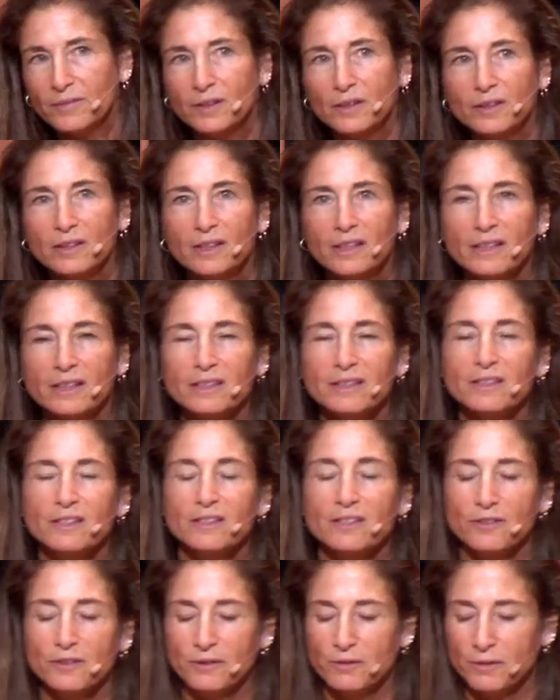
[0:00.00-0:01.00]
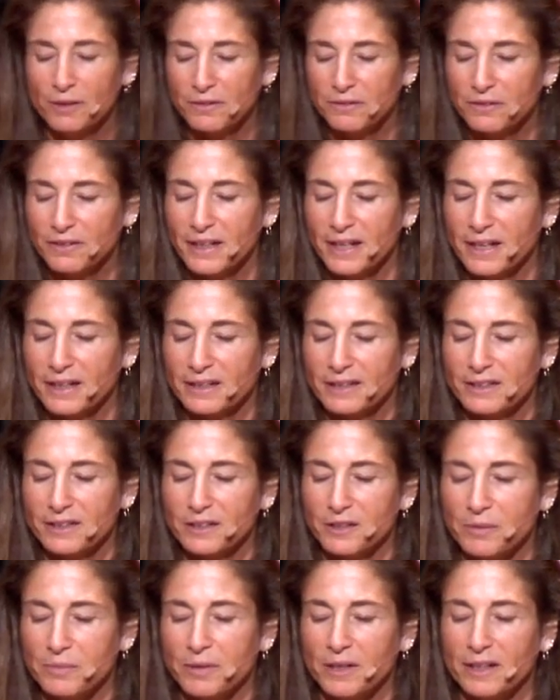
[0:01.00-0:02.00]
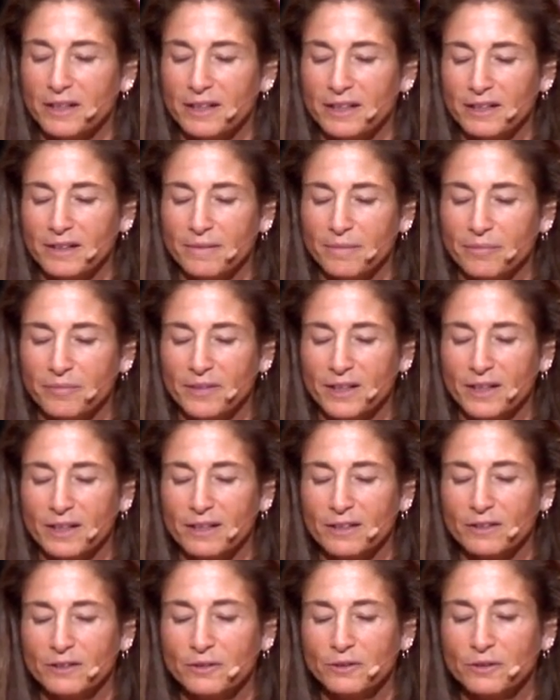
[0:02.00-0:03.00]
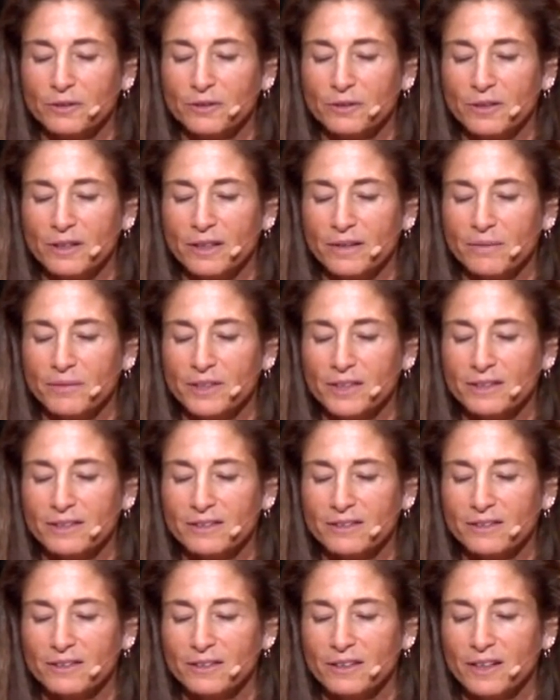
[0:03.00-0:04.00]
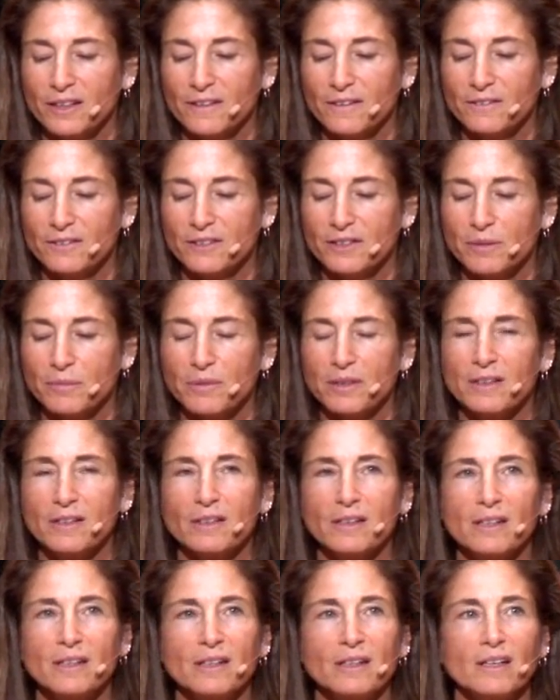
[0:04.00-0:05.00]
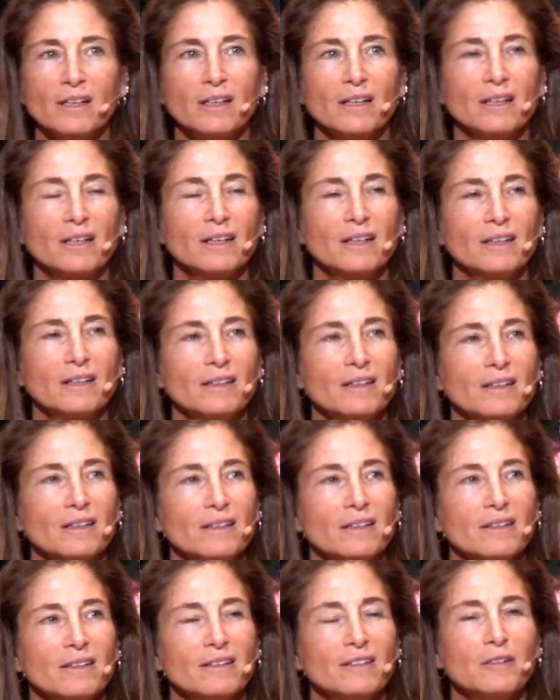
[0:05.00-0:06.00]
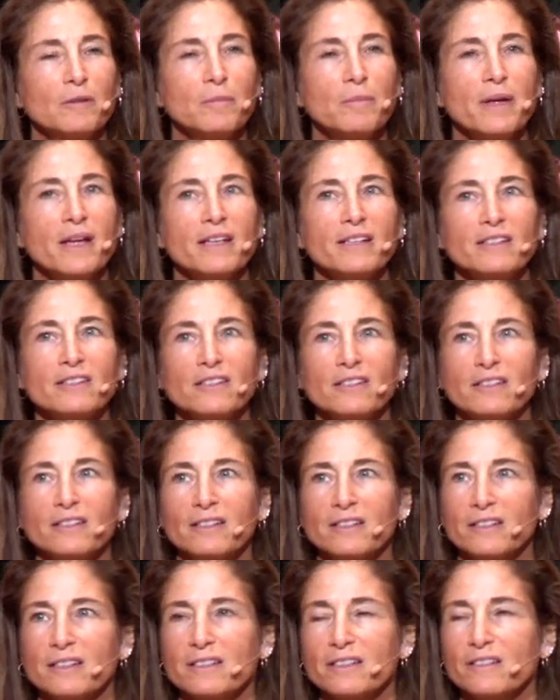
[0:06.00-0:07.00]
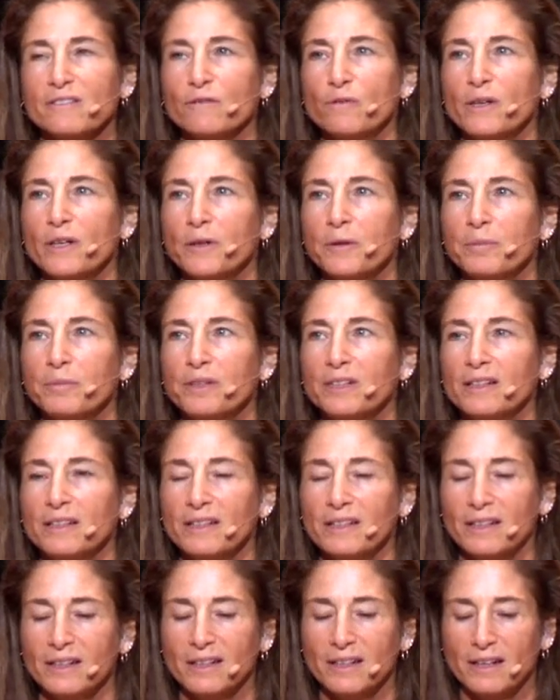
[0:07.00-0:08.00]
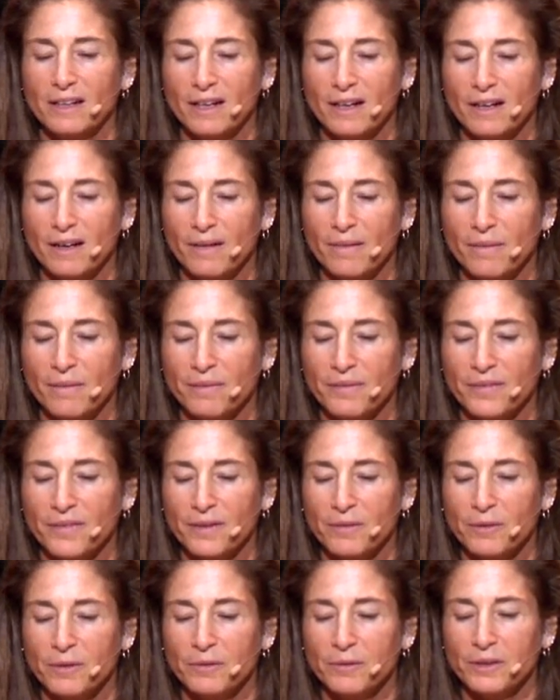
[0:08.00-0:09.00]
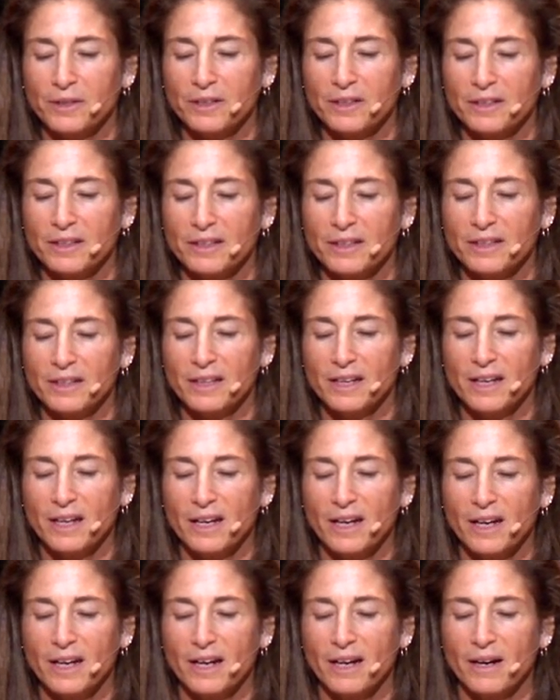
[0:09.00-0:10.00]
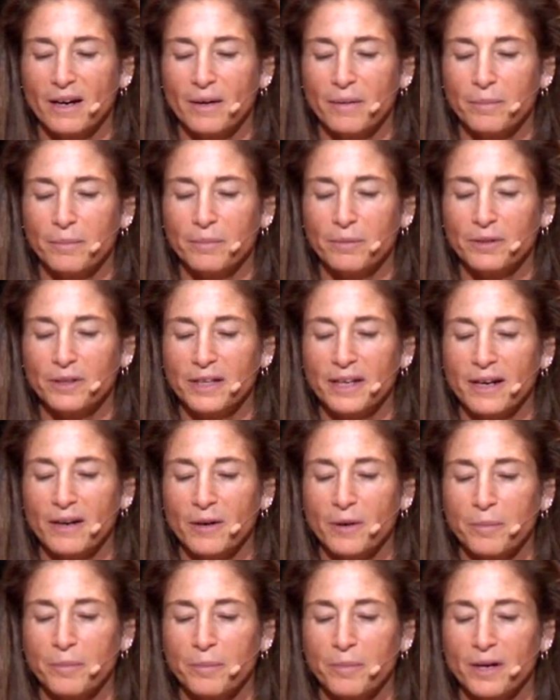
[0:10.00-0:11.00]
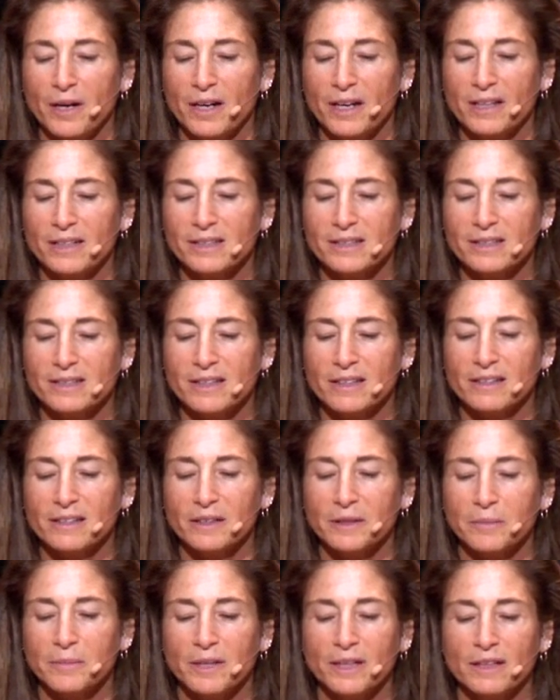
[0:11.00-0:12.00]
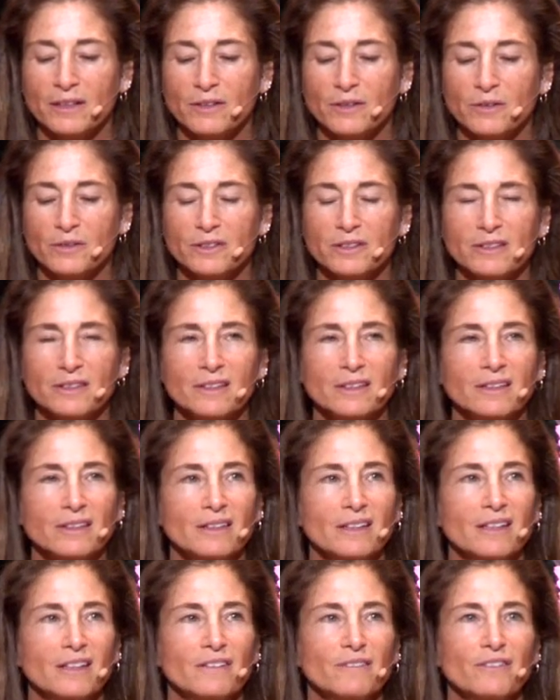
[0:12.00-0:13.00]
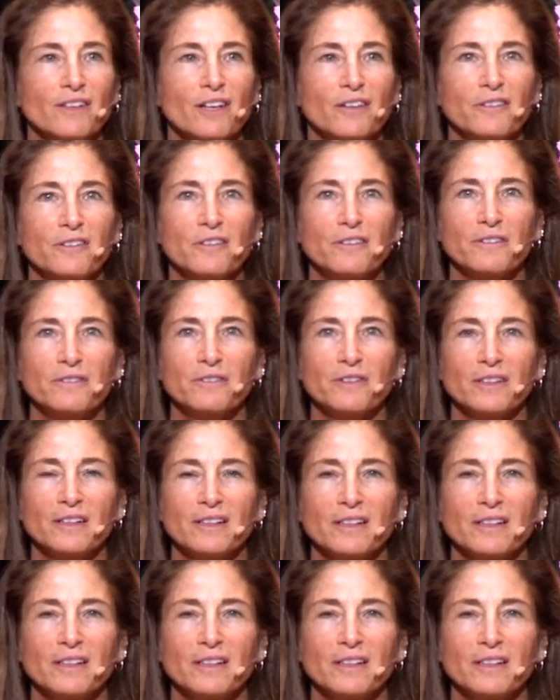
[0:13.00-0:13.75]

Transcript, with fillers: You can continue to reflect, and you might include, these are kind of some of the dimensions of well-being that were really put out by Seligman, who is the kind of father